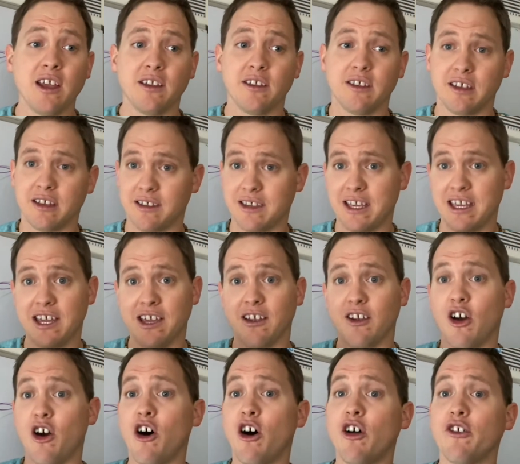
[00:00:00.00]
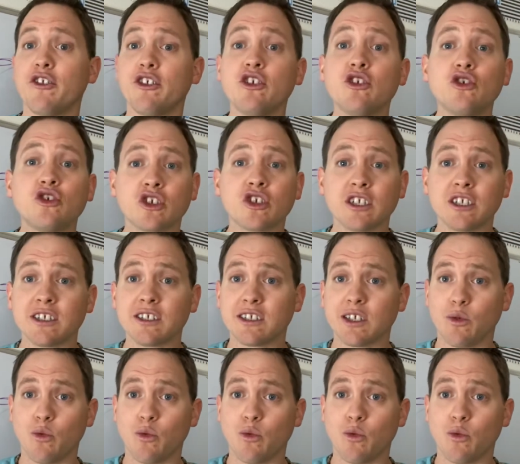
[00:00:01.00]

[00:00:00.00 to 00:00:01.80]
They get all the nutrients they